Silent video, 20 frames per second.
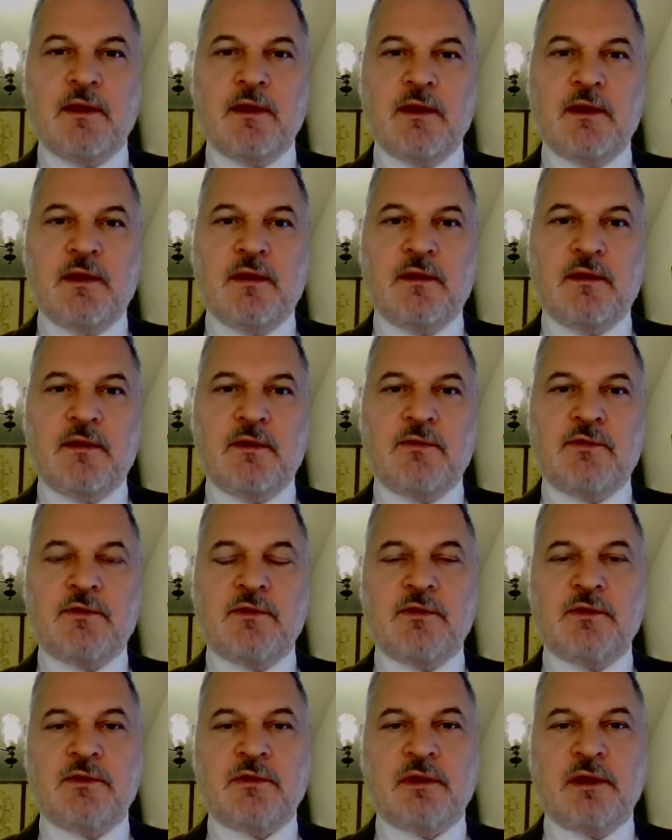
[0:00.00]
and this
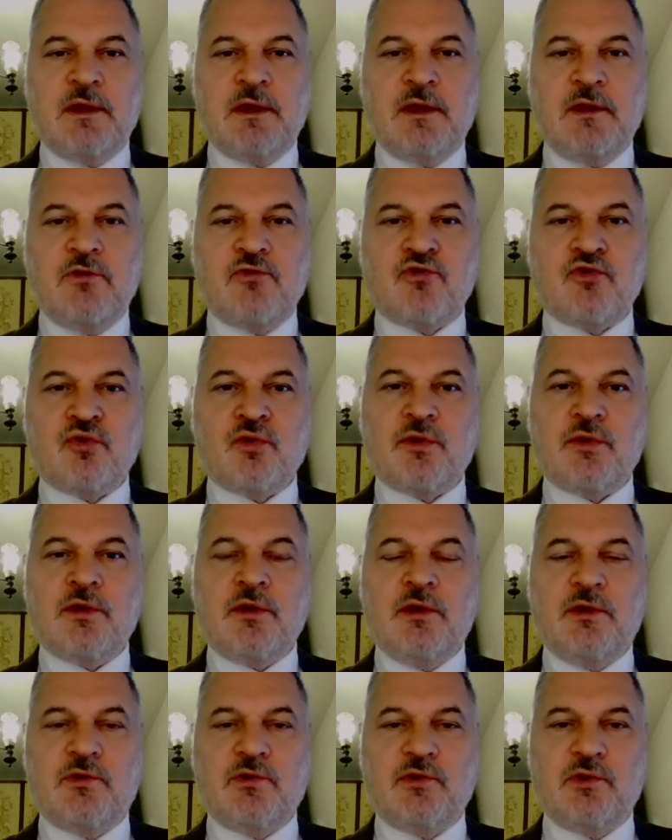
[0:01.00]
is a short
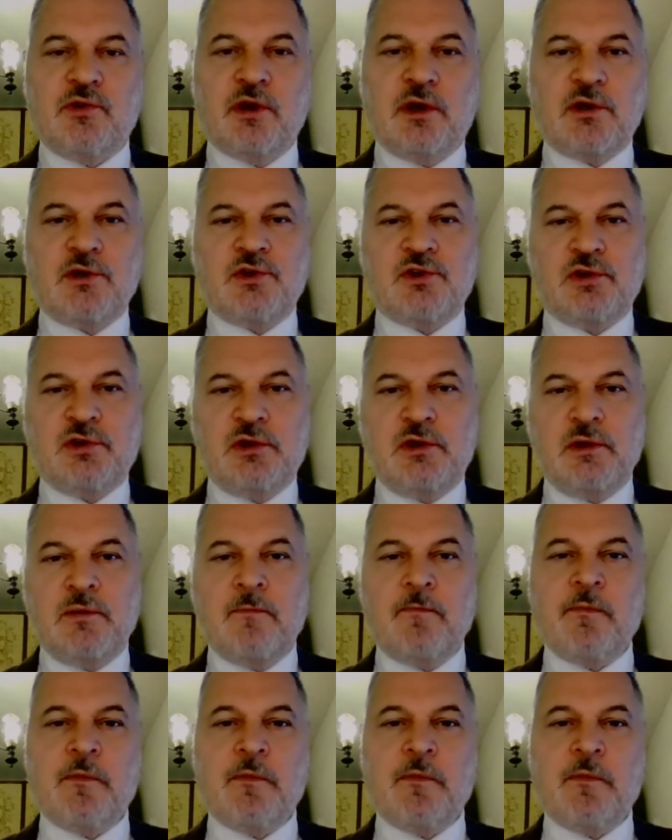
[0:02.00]
introduction